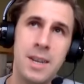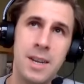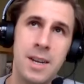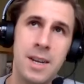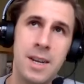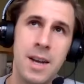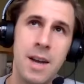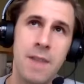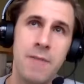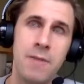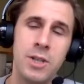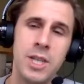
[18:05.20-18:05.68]

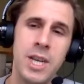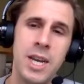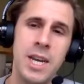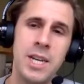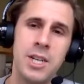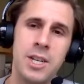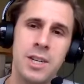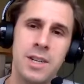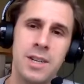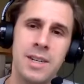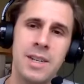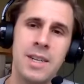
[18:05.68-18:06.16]

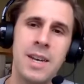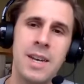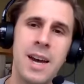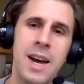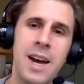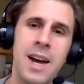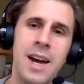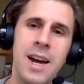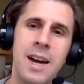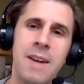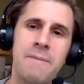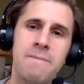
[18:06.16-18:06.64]
conversation.
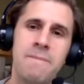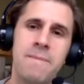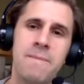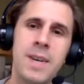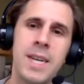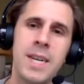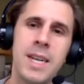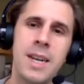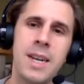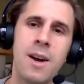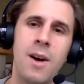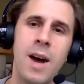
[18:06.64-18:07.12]

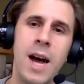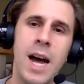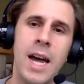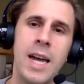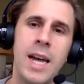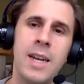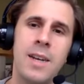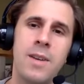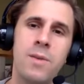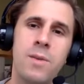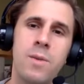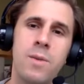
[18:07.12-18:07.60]

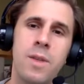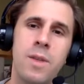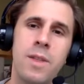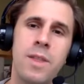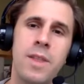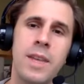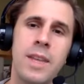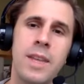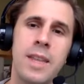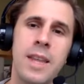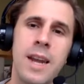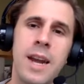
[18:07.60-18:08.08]
The
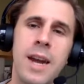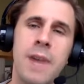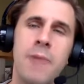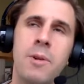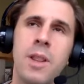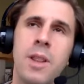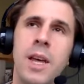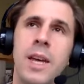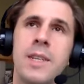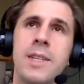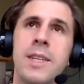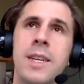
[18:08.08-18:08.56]
thing that I
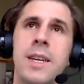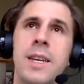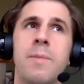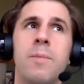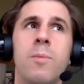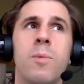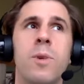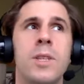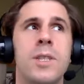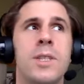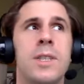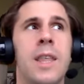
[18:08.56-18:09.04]
relayed to
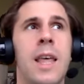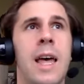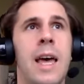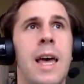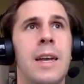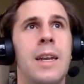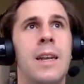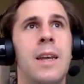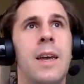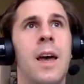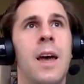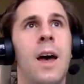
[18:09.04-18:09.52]
him was
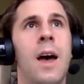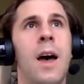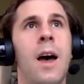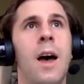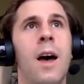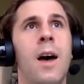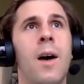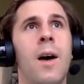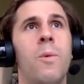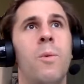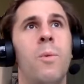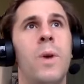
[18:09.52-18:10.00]
that
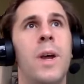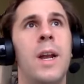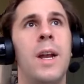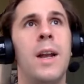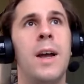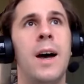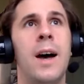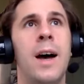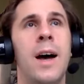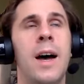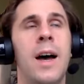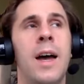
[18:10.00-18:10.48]
when
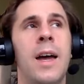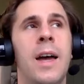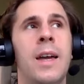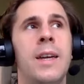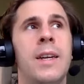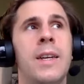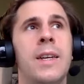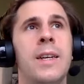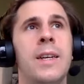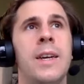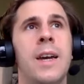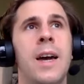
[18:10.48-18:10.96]

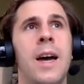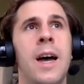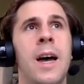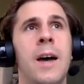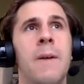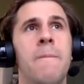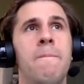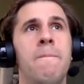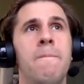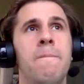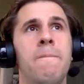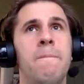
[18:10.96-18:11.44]
I
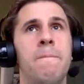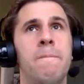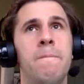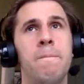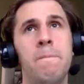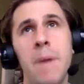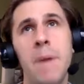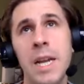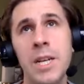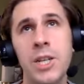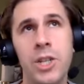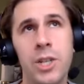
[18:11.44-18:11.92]

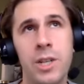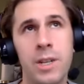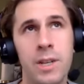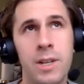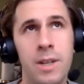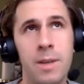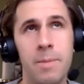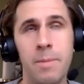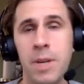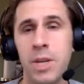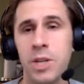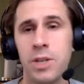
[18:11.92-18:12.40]
mentioned
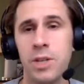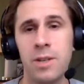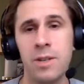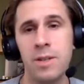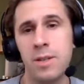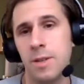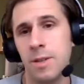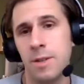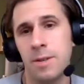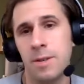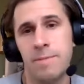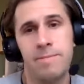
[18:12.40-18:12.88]
the mission
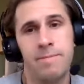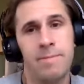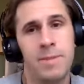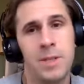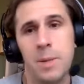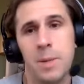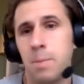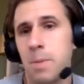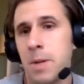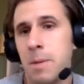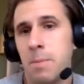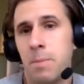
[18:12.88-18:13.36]
to
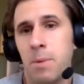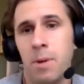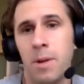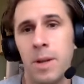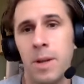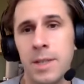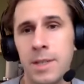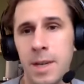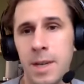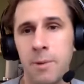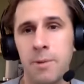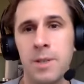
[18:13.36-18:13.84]

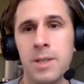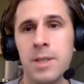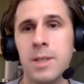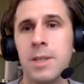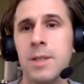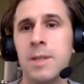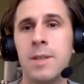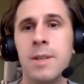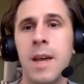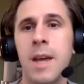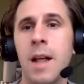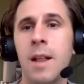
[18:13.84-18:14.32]
people, as I was
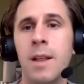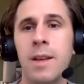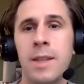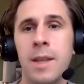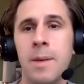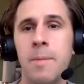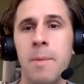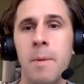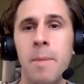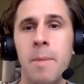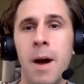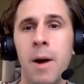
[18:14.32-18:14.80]
telling
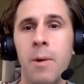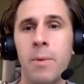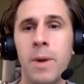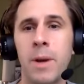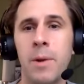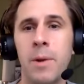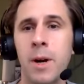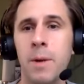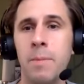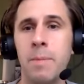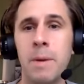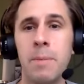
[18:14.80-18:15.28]
them about
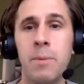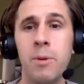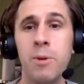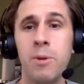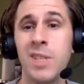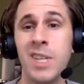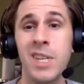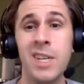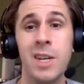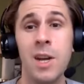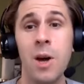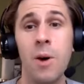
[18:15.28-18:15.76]
WeWork, people
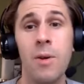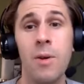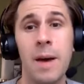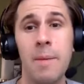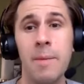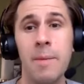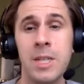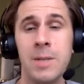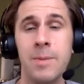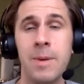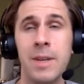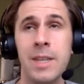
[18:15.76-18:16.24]
who didn't know
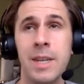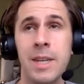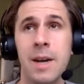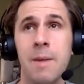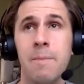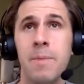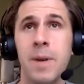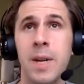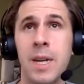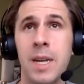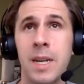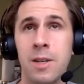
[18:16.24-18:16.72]
that much about the
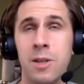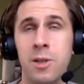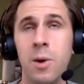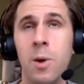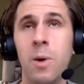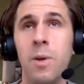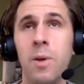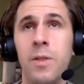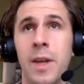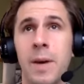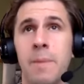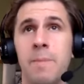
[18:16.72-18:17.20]
company, and
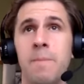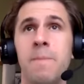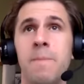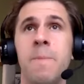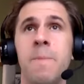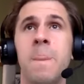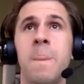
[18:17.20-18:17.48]
told them,